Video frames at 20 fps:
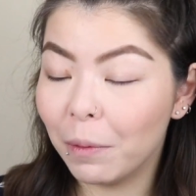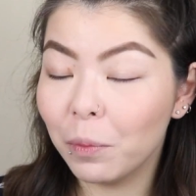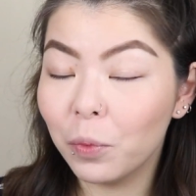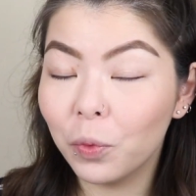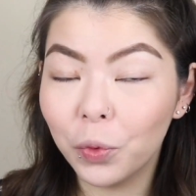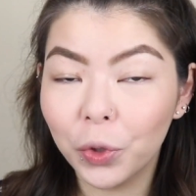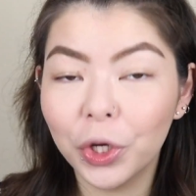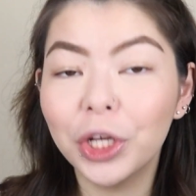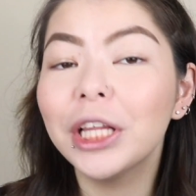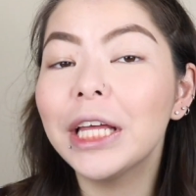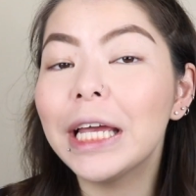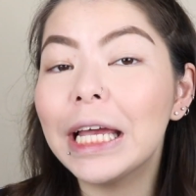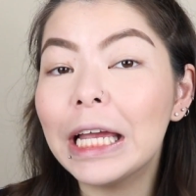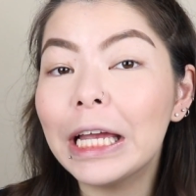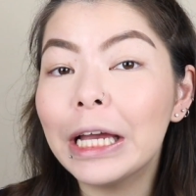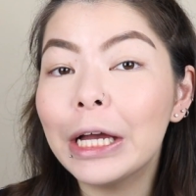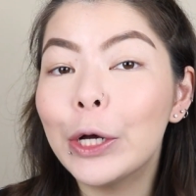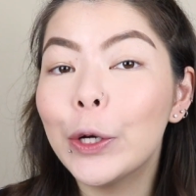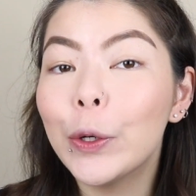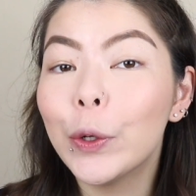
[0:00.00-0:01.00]
I'm
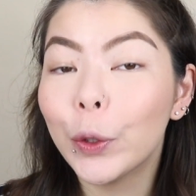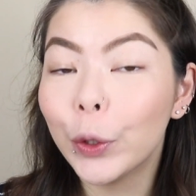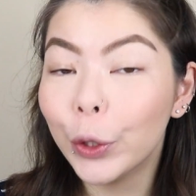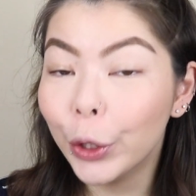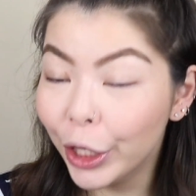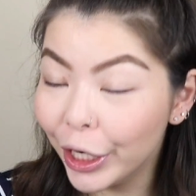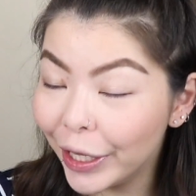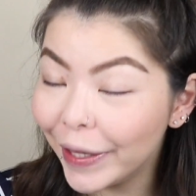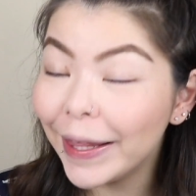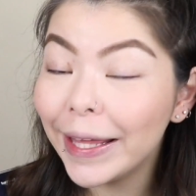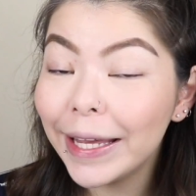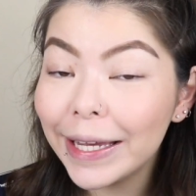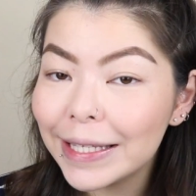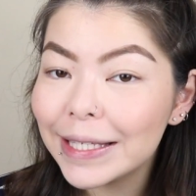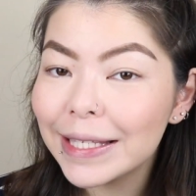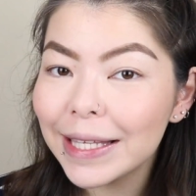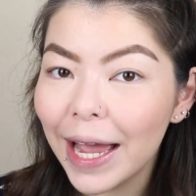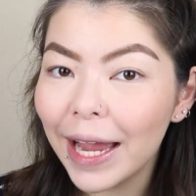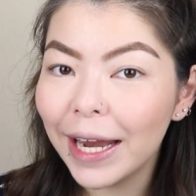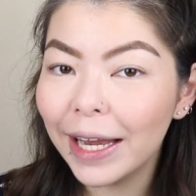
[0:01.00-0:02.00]
really
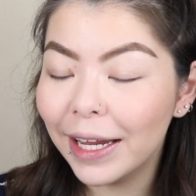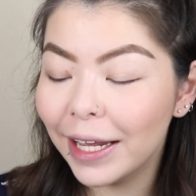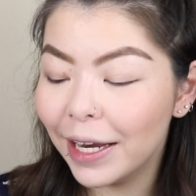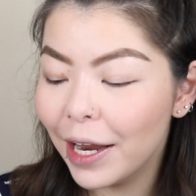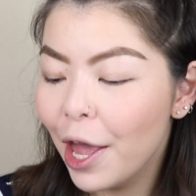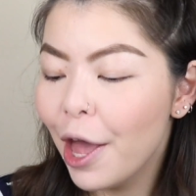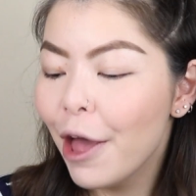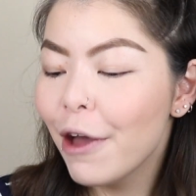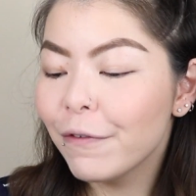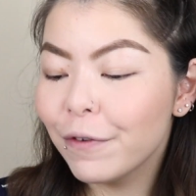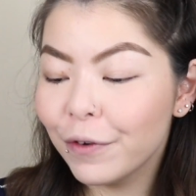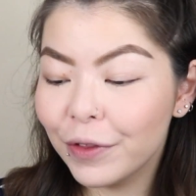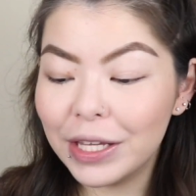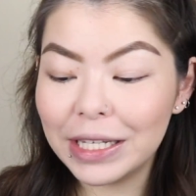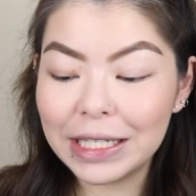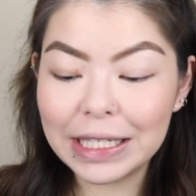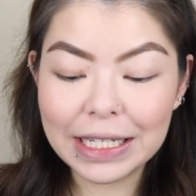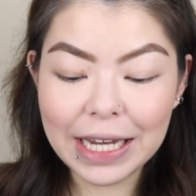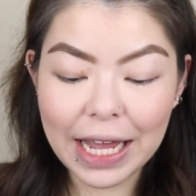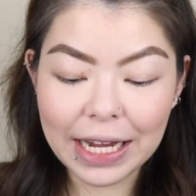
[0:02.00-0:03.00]
excited for
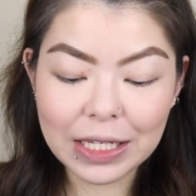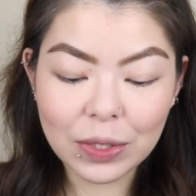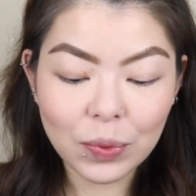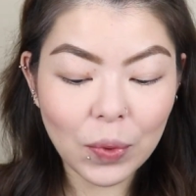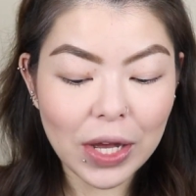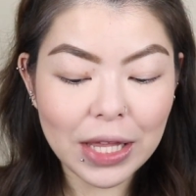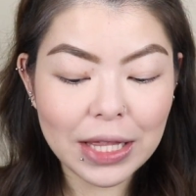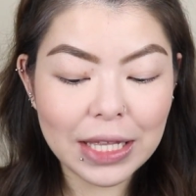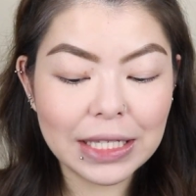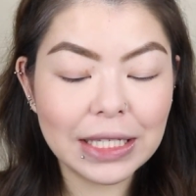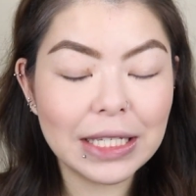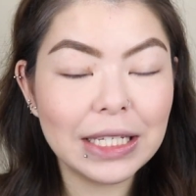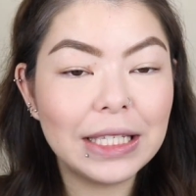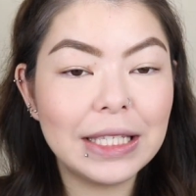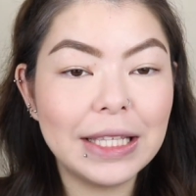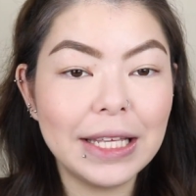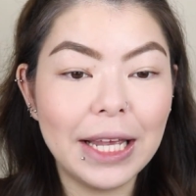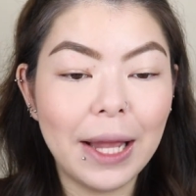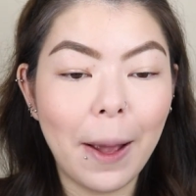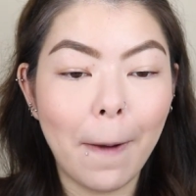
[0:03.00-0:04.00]
this next one. This
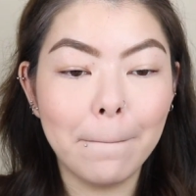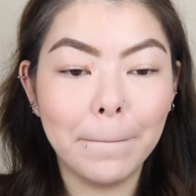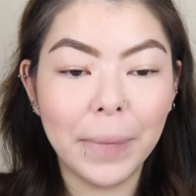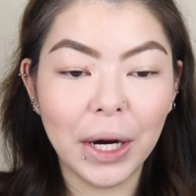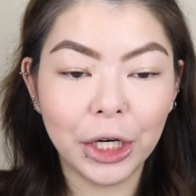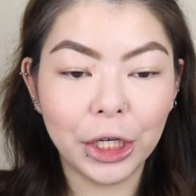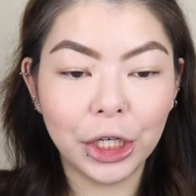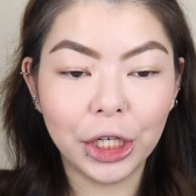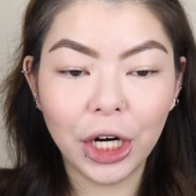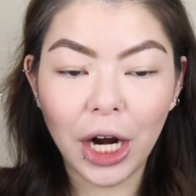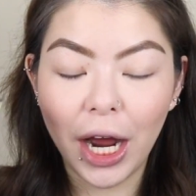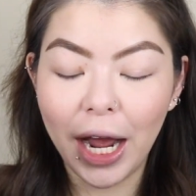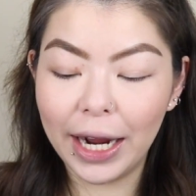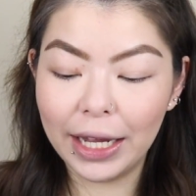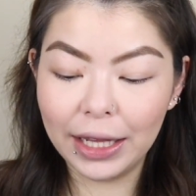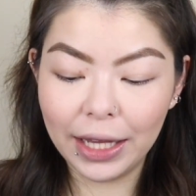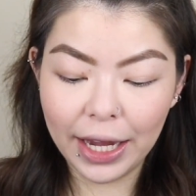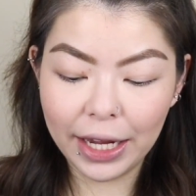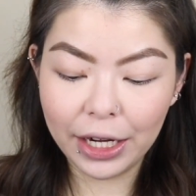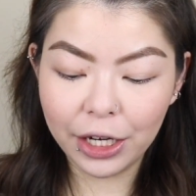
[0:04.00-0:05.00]
is the Butter
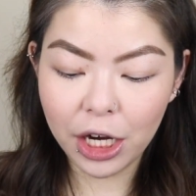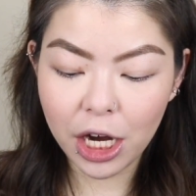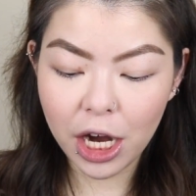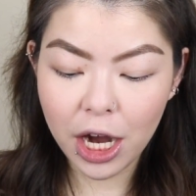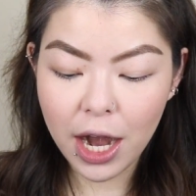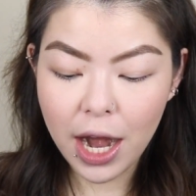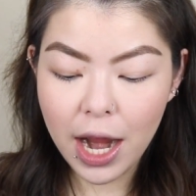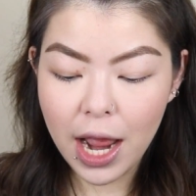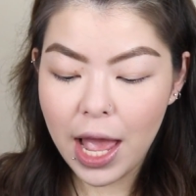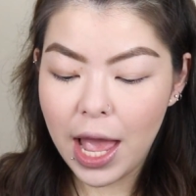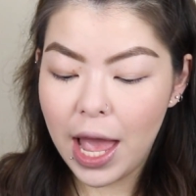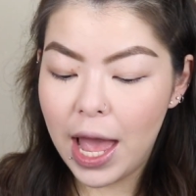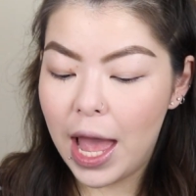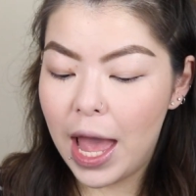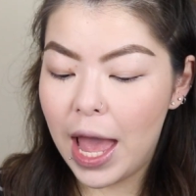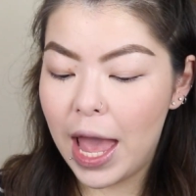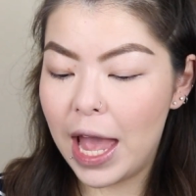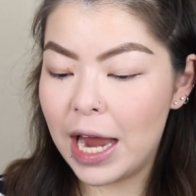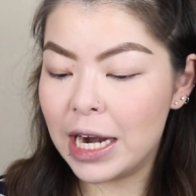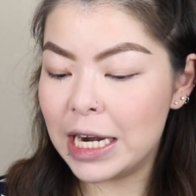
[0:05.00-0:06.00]
Highlighter,
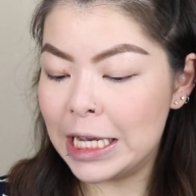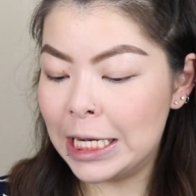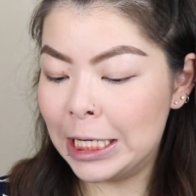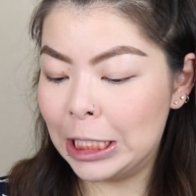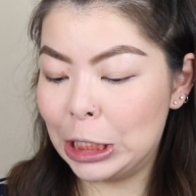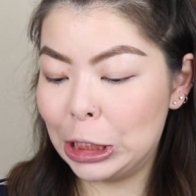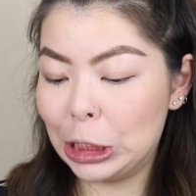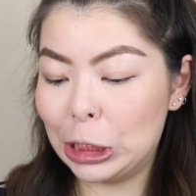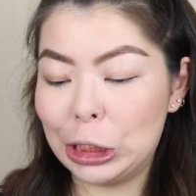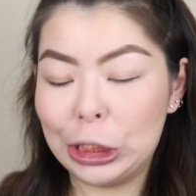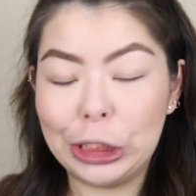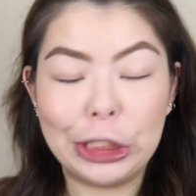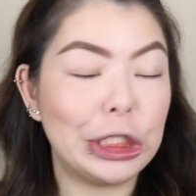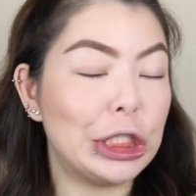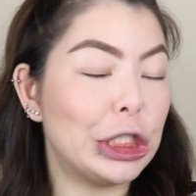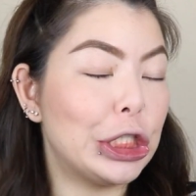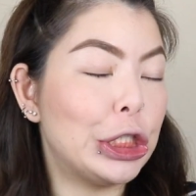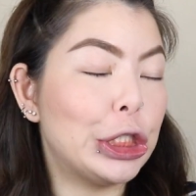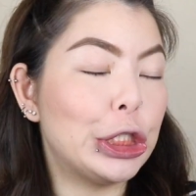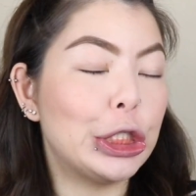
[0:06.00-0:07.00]
and it just
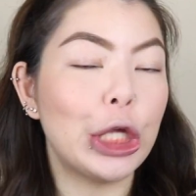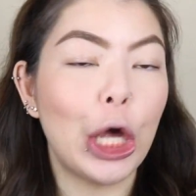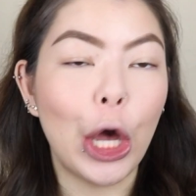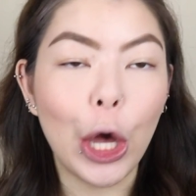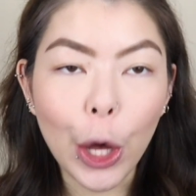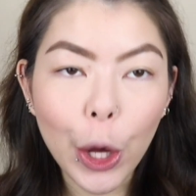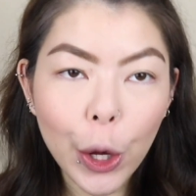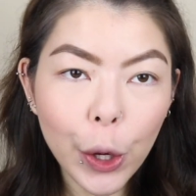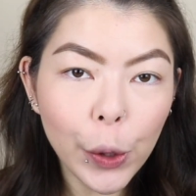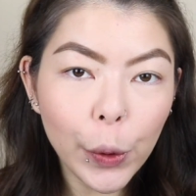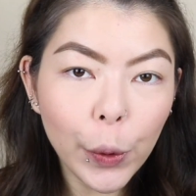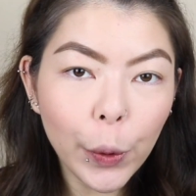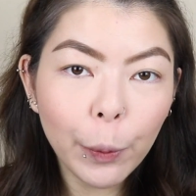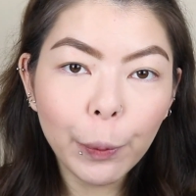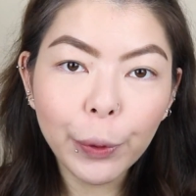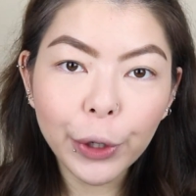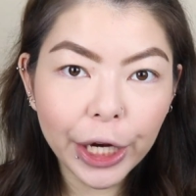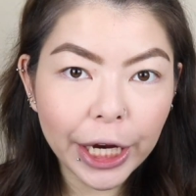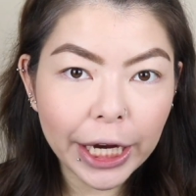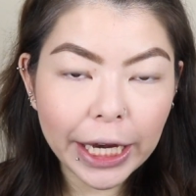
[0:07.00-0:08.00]
looks so
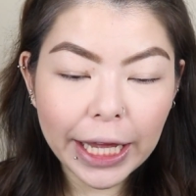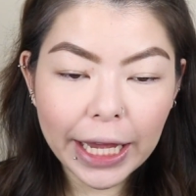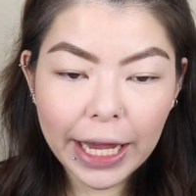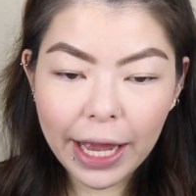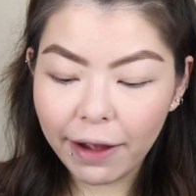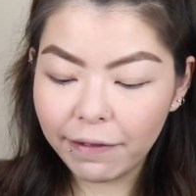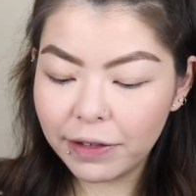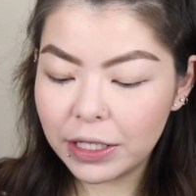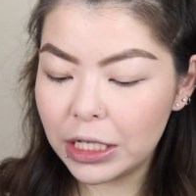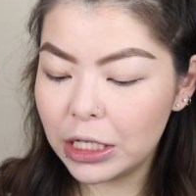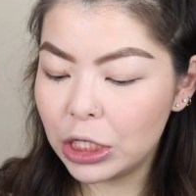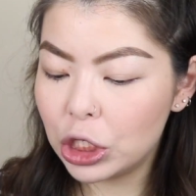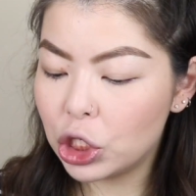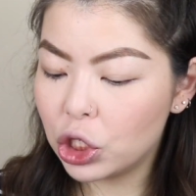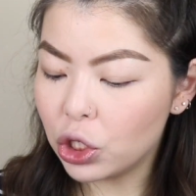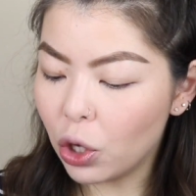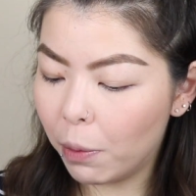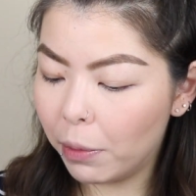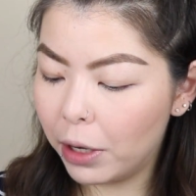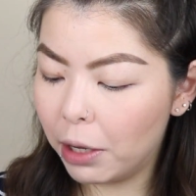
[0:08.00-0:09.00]
pretty. I've seen
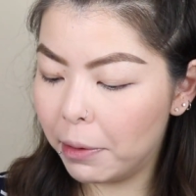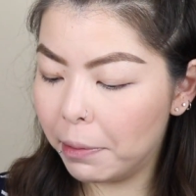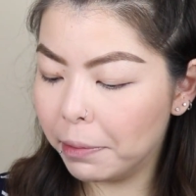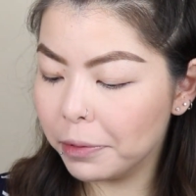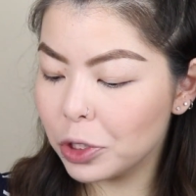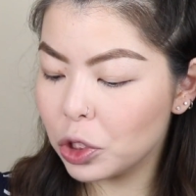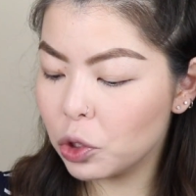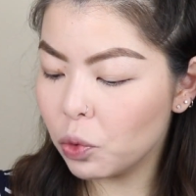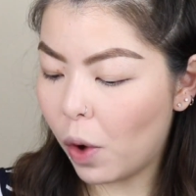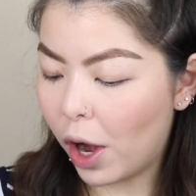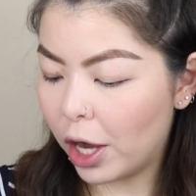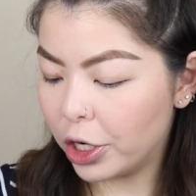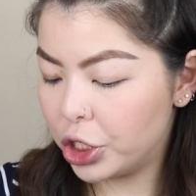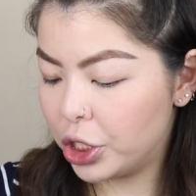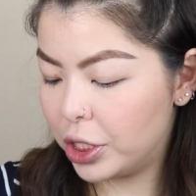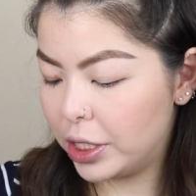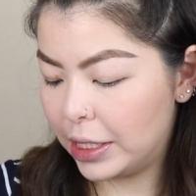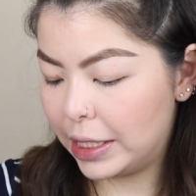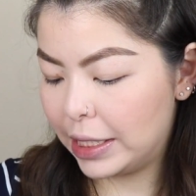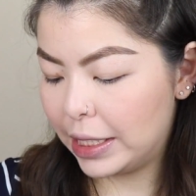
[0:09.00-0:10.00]
so many people
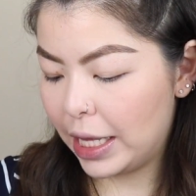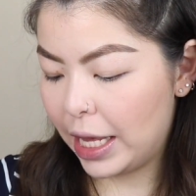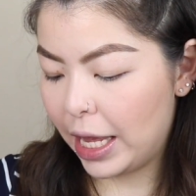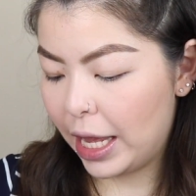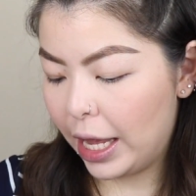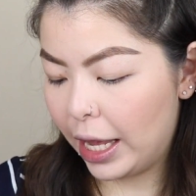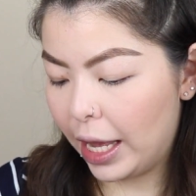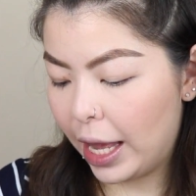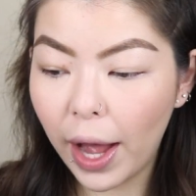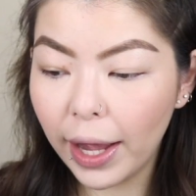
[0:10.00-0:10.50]
swatch this thing.